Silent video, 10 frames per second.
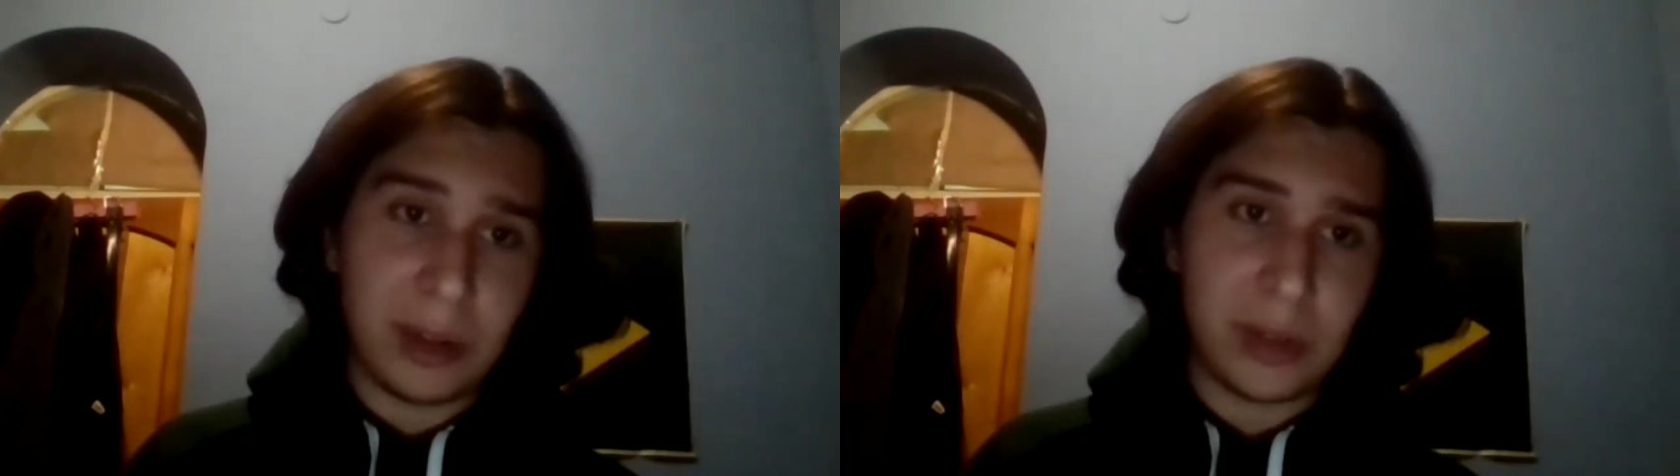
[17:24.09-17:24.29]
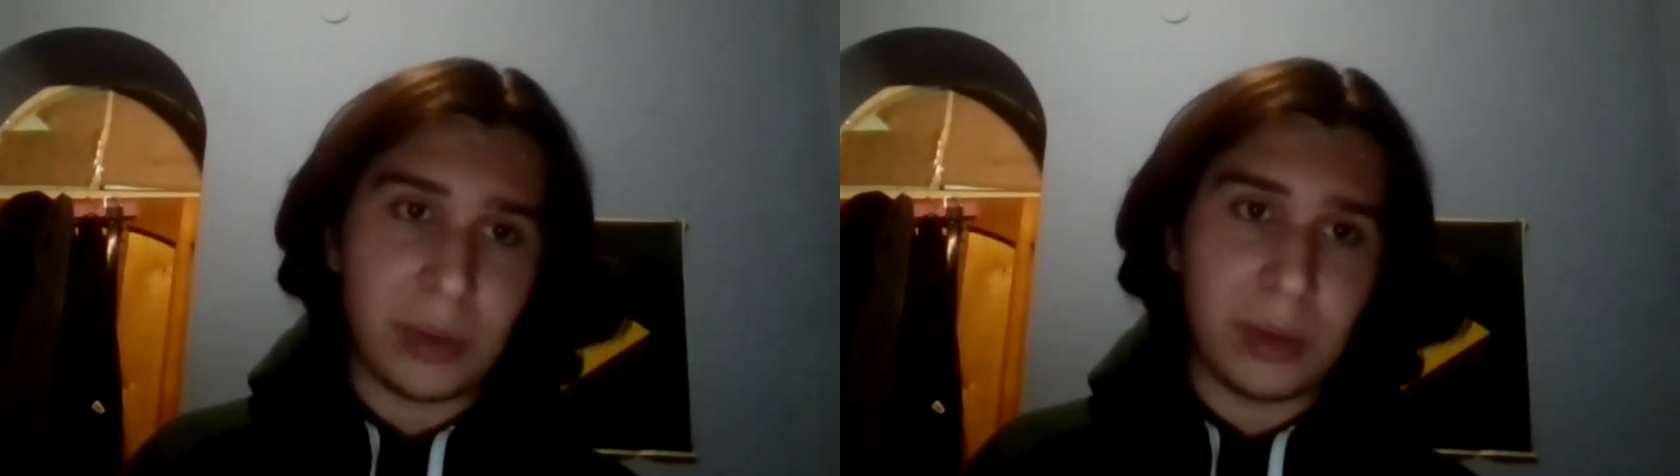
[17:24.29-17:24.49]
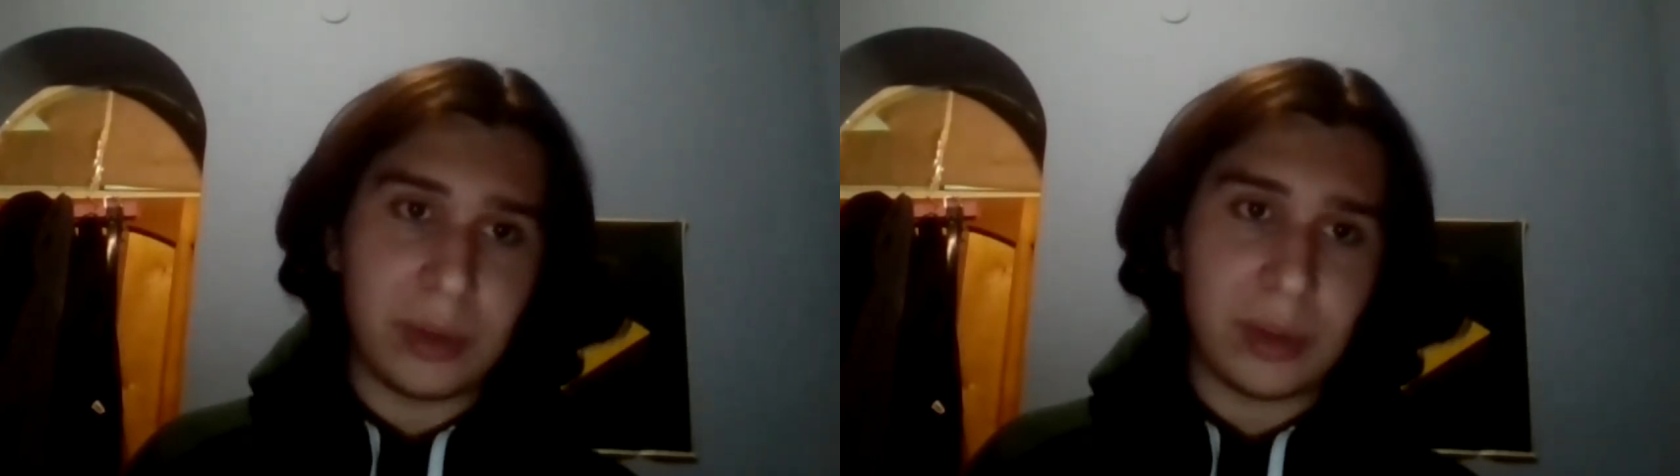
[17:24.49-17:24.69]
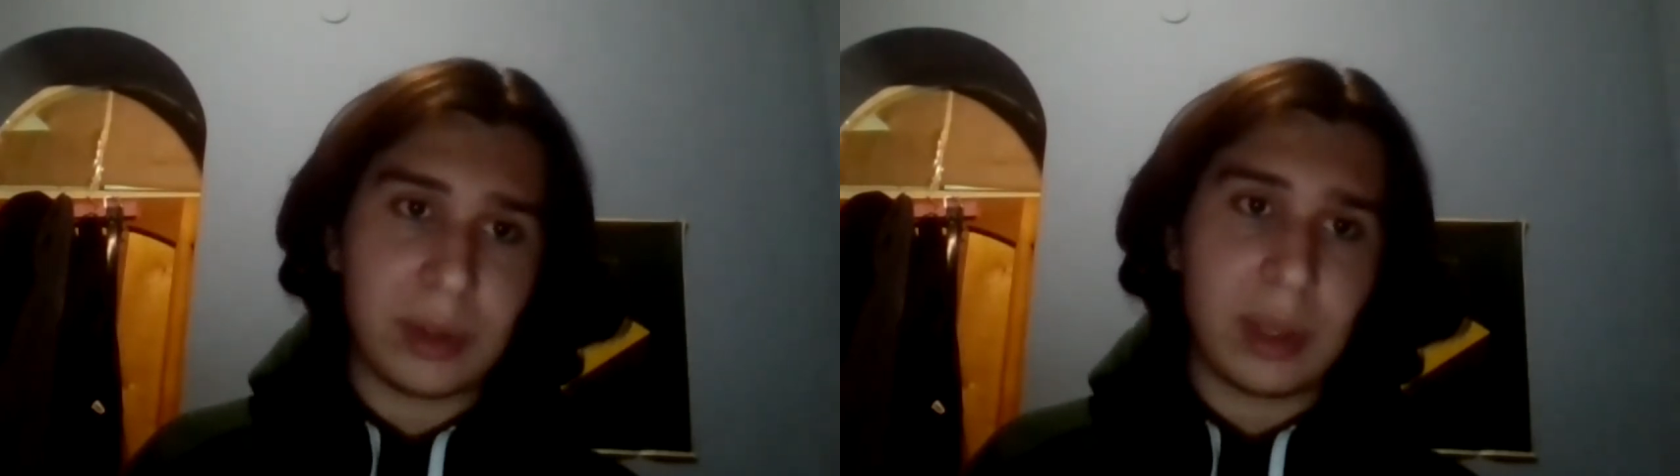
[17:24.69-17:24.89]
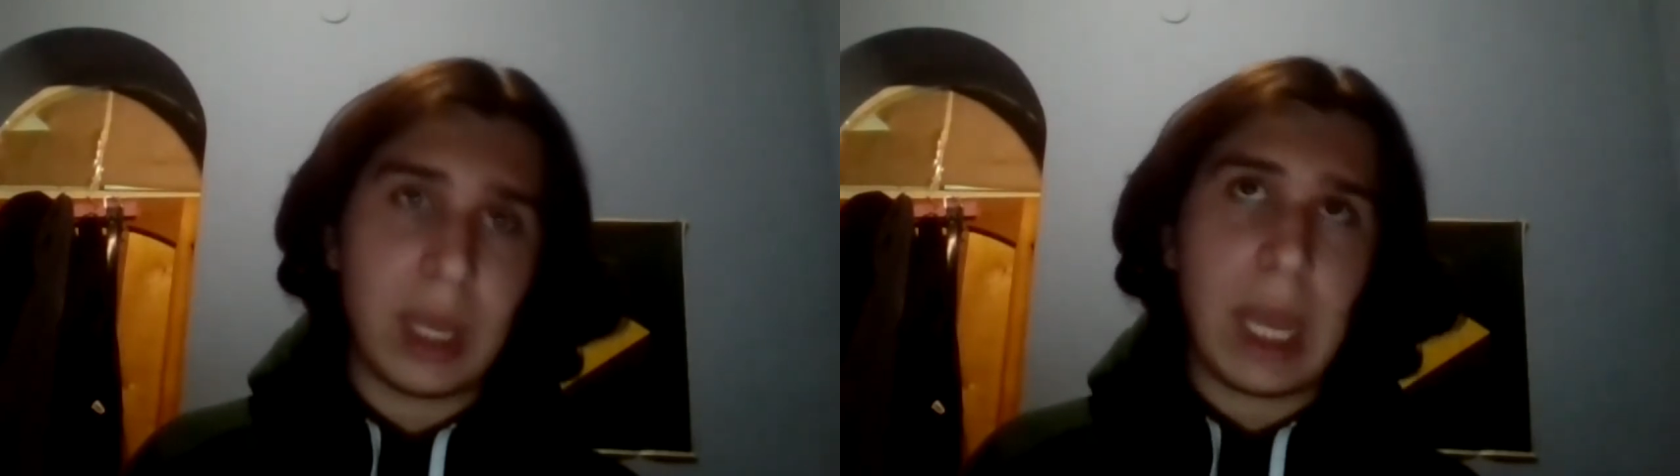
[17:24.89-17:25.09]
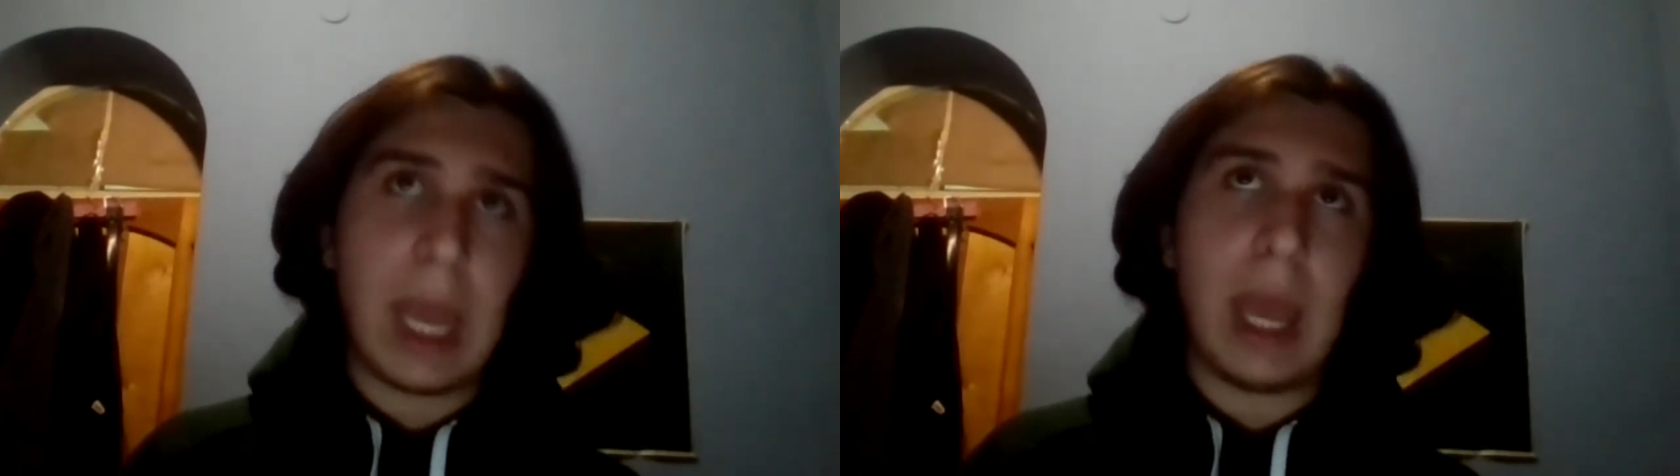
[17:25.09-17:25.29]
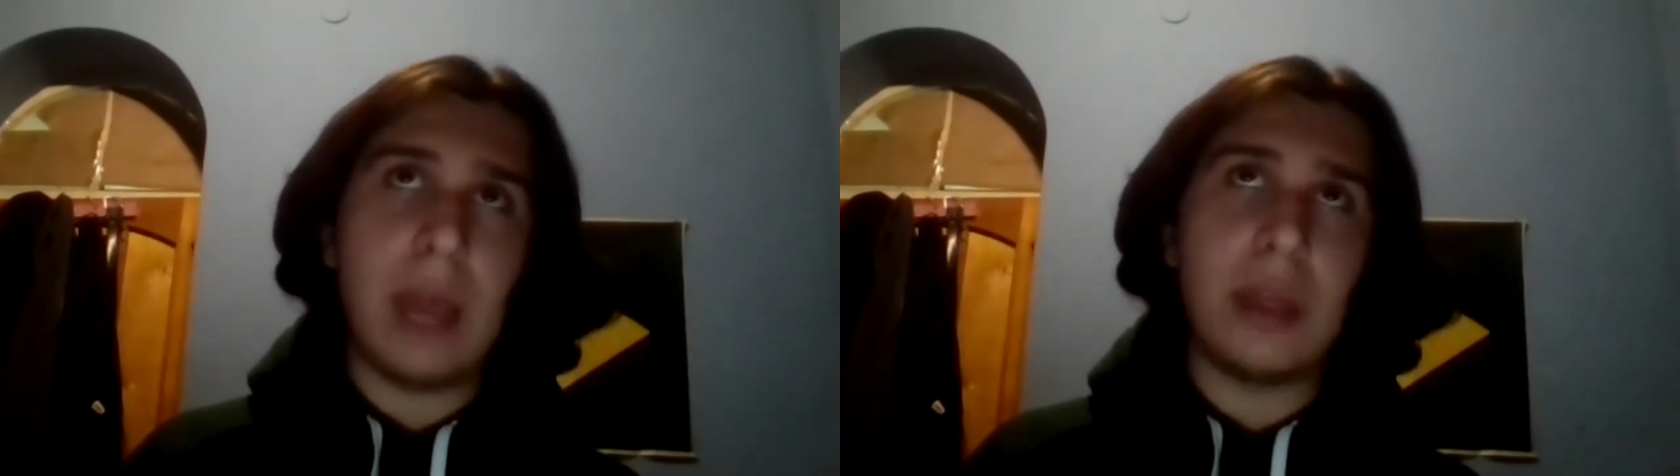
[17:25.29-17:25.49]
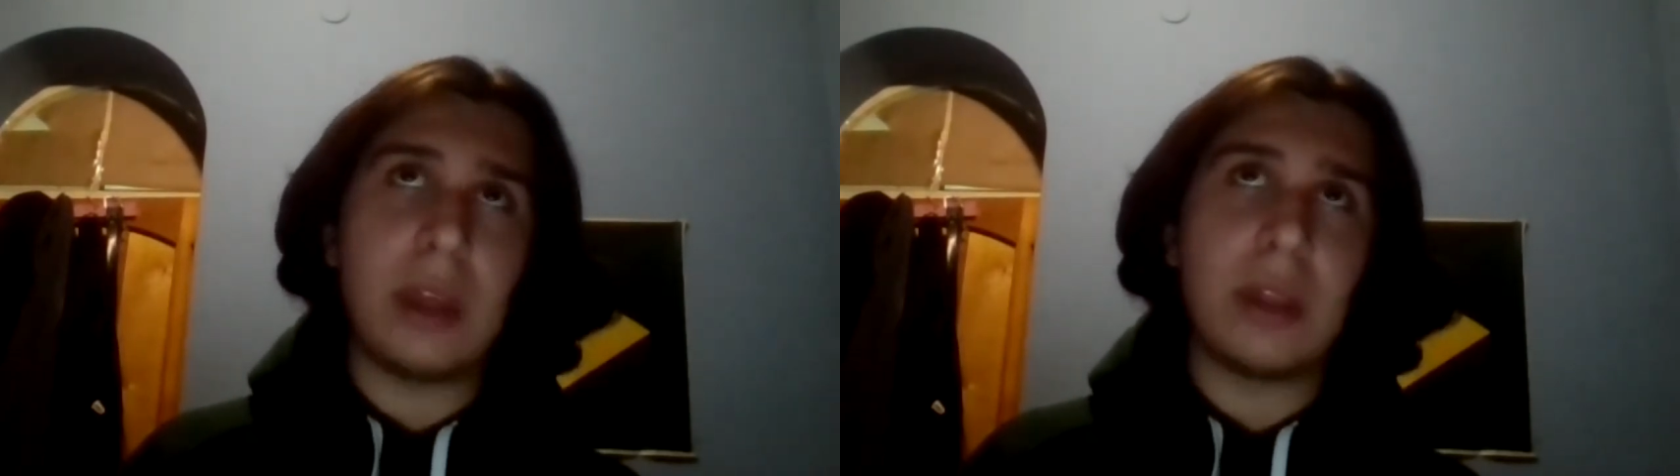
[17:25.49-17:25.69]
students,
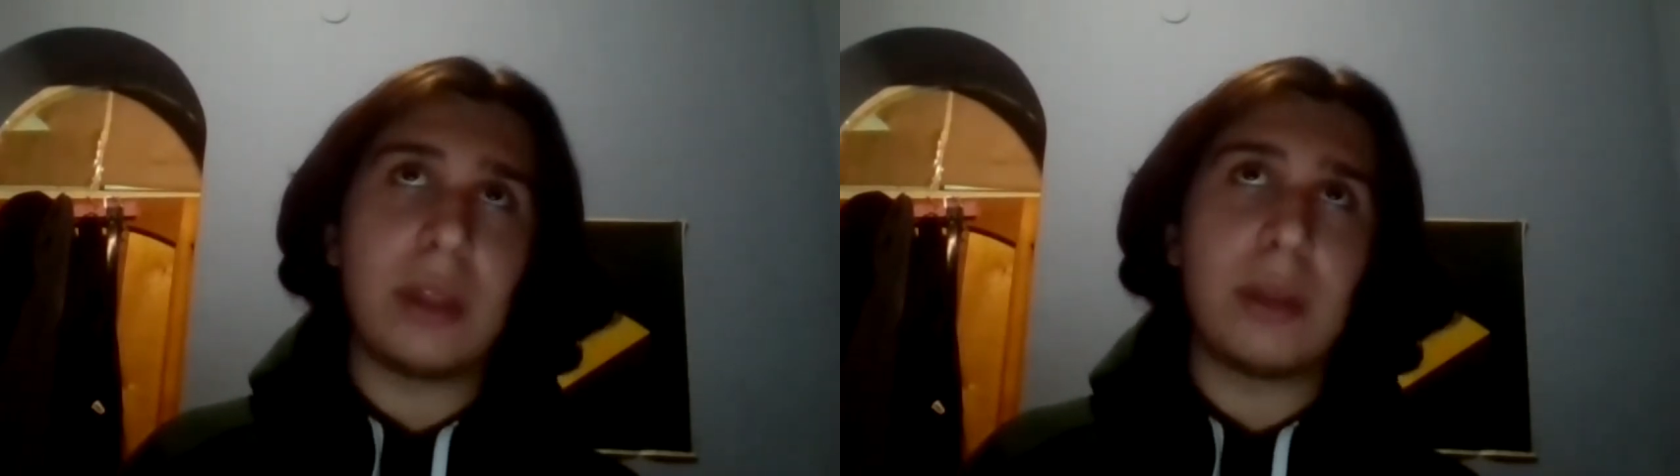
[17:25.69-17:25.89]
and then